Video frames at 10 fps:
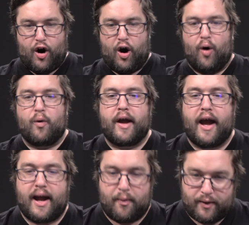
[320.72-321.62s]

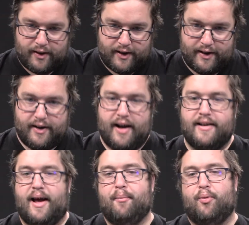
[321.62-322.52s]
okay with it at
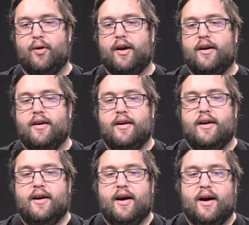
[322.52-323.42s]
that point.
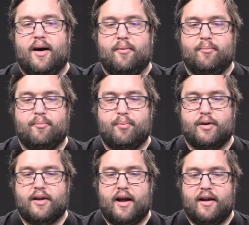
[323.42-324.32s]

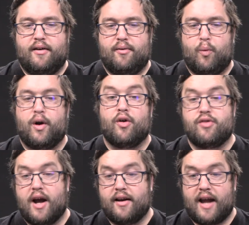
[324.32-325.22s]
But then Windows
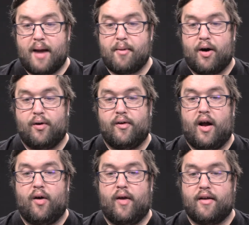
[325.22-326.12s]
10 came out, and
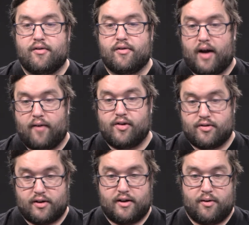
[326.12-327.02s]
now that's
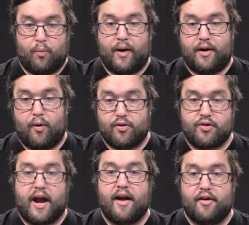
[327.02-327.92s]
obviously the Windows
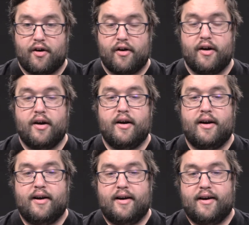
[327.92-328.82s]
standard.
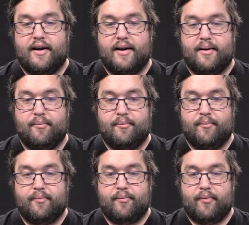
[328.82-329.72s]

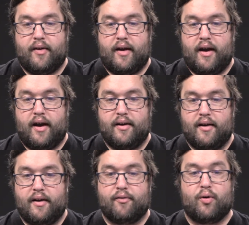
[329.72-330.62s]
And
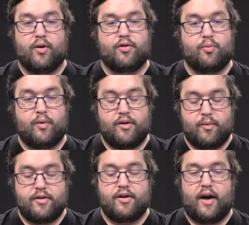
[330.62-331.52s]
of course,
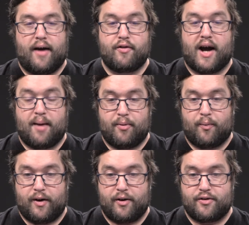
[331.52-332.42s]
we still have time with
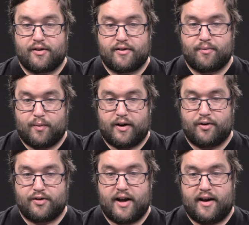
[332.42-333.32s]
Windows
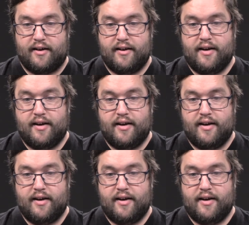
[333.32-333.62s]
10.